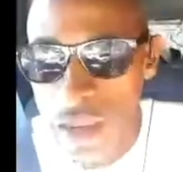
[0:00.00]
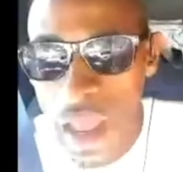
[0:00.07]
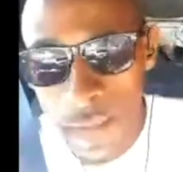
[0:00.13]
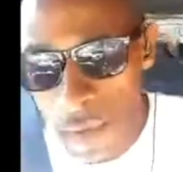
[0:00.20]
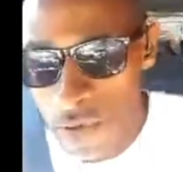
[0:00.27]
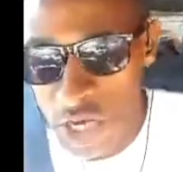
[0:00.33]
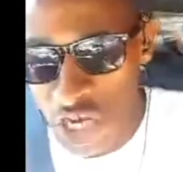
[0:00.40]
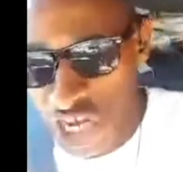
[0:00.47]

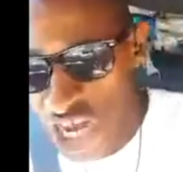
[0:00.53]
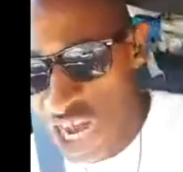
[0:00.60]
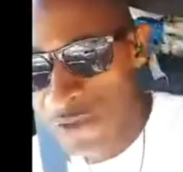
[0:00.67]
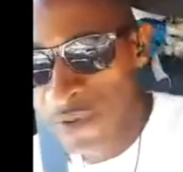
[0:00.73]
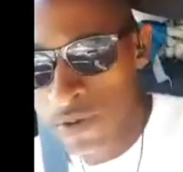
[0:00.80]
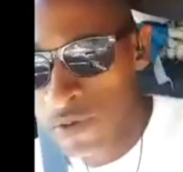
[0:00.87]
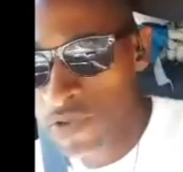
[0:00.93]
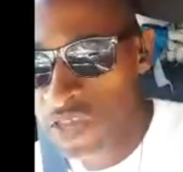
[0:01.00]
I'm only
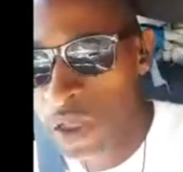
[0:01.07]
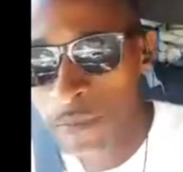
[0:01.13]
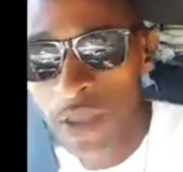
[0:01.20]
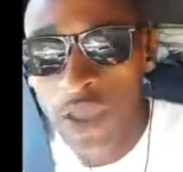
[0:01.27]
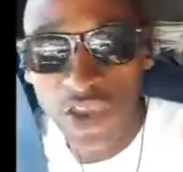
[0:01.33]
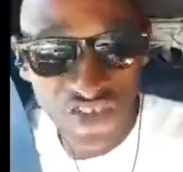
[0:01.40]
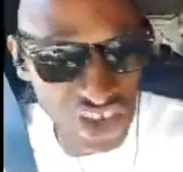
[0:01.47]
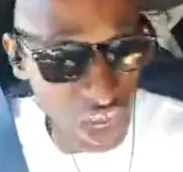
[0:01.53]
sharing you
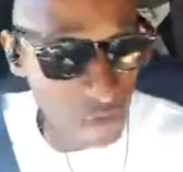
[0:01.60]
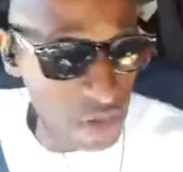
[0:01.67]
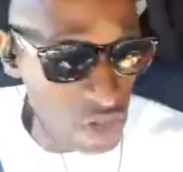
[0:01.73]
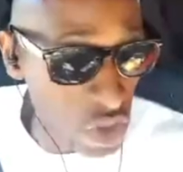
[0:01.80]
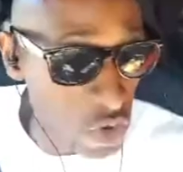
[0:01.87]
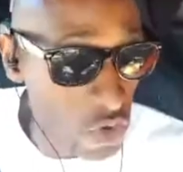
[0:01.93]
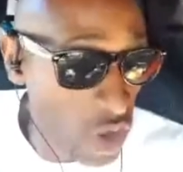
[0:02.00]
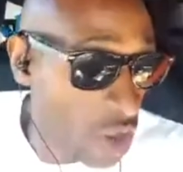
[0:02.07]

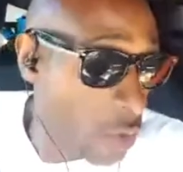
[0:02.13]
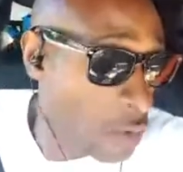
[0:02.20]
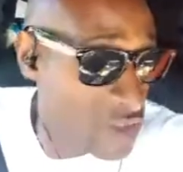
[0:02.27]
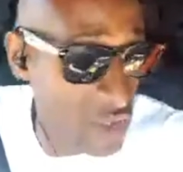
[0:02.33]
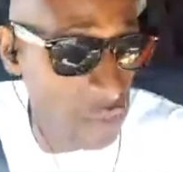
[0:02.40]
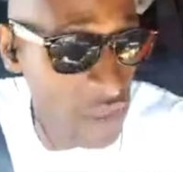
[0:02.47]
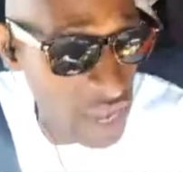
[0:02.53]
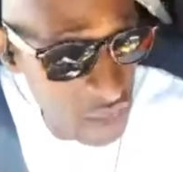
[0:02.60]
with
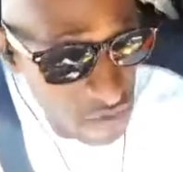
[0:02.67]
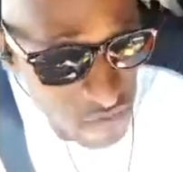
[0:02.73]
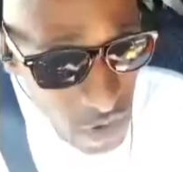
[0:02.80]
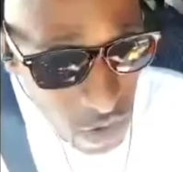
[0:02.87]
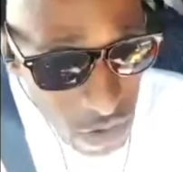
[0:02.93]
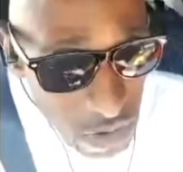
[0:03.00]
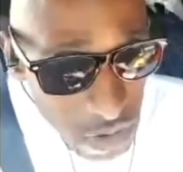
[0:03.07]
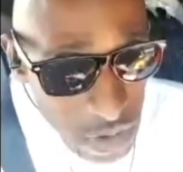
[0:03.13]
some
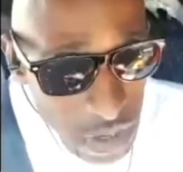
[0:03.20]
info.